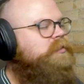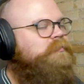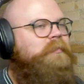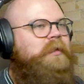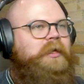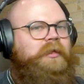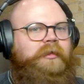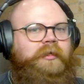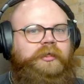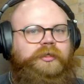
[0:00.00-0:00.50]

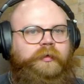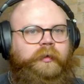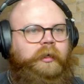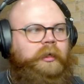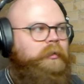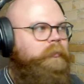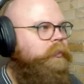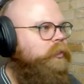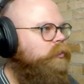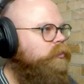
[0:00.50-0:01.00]
make the
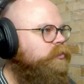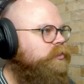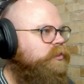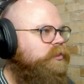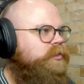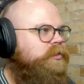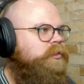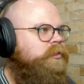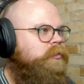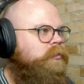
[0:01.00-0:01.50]
Twitter
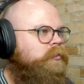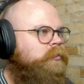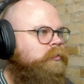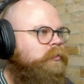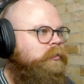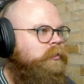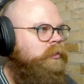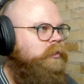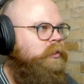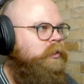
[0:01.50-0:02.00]
posts.
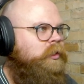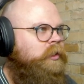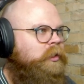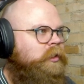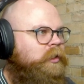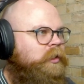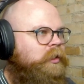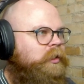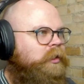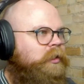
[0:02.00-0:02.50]

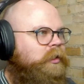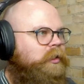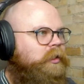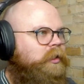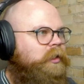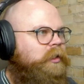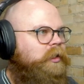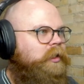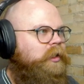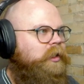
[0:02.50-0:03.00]

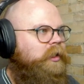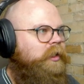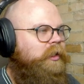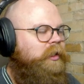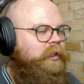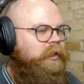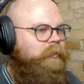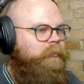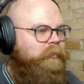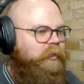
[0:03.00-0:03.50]
I
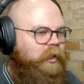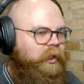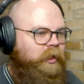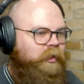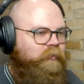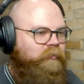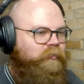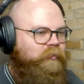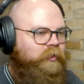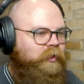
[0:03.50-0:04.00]
am
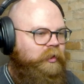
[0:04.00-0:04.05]
live.